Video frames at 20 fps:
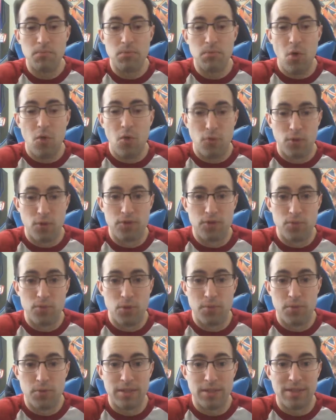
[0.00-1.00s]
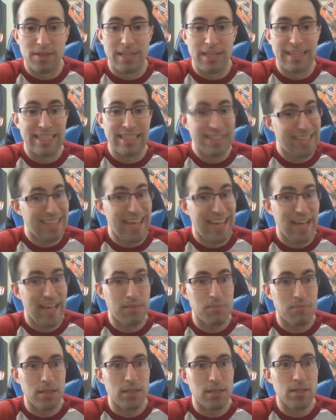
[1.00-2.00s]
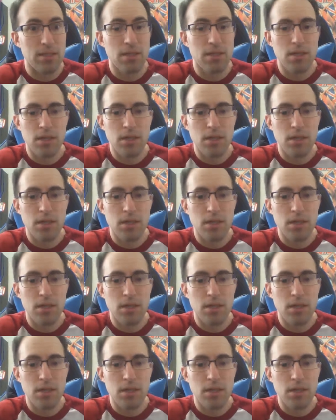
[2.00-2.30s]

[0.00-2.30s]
over exorbitant like it can be.